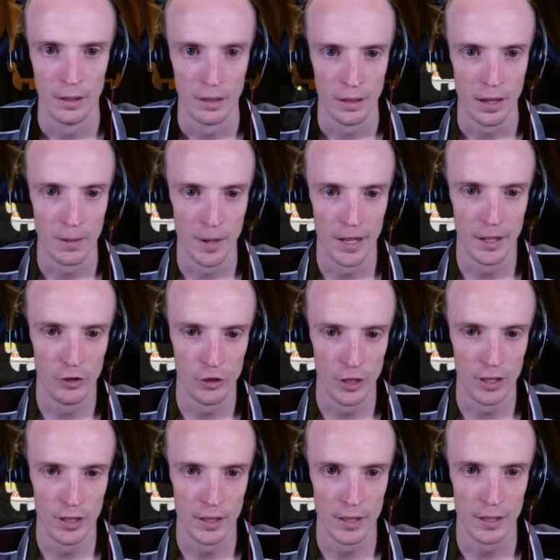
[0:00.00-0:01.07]
Come on,
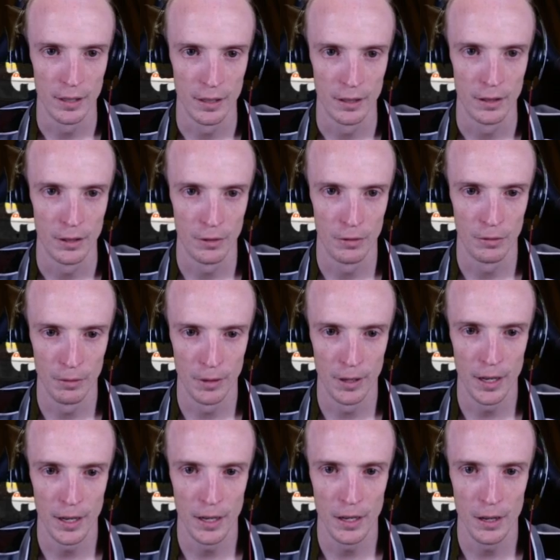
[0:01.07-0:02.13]
energies.
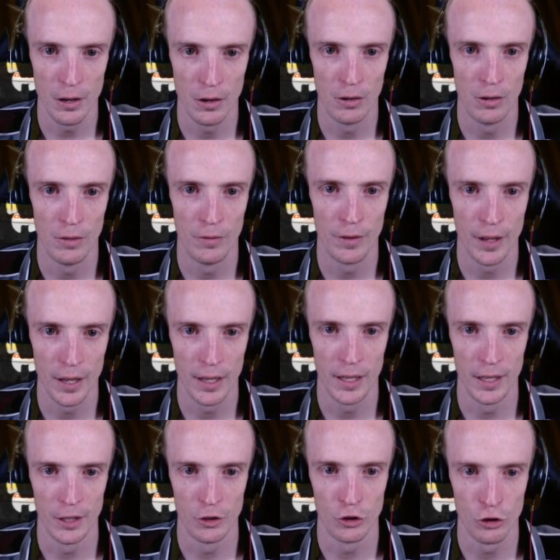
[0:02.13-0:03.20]
3 of
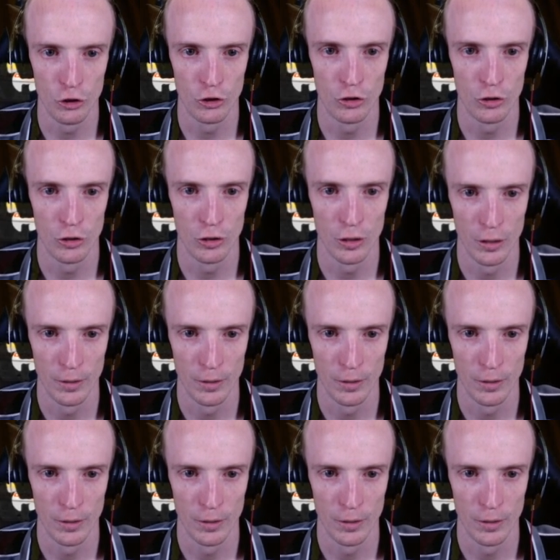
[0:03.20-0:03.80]
each.